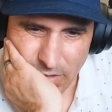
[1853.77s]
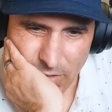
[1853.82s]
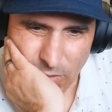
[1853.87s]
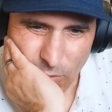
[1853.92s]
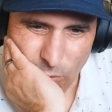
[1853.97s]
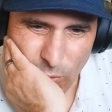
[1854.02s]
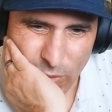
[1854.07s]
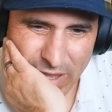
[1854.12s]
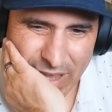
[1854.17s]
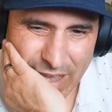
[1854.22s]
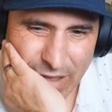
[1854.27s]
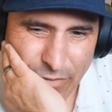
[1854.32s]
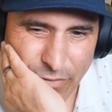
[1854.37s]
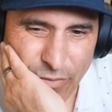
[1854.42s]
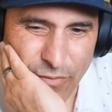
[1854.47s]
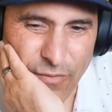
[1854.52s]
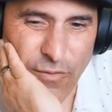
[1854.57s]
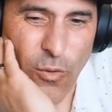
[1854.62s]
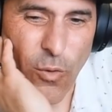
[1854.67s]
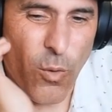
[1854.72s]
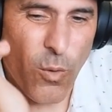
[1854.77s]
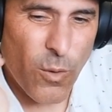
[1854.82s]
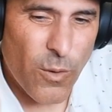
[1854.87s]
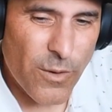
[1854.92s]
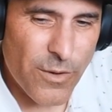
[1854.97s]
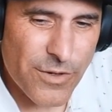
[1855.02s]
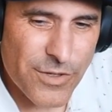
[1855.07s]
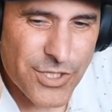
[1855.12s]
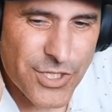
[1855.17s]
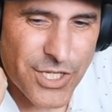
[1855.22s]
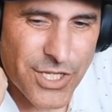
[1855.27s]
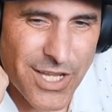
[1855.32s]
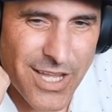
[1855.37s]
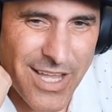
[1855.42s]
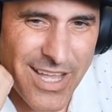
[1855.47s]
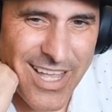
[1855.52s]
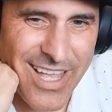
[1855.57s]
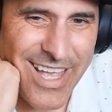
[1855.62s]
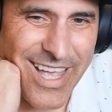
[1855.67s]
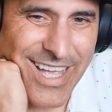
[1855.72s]
We have Forge
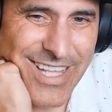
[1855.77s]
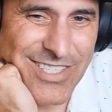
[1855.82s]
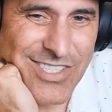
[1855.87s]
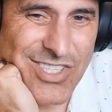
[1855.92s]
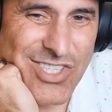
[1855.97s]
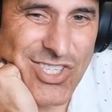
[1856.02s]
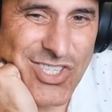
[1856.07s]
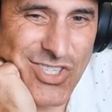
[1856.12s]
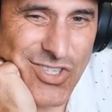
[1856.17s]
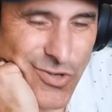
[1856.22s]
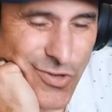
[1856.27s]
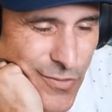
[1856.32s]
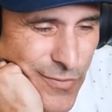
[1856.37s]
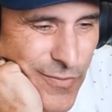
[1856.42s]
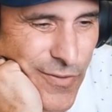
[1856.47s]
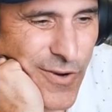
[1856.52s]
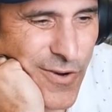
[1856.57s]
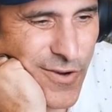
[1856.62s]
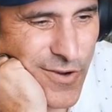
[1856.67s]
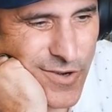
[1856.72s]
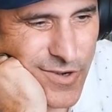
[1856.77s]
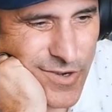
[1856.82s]
and Surfer.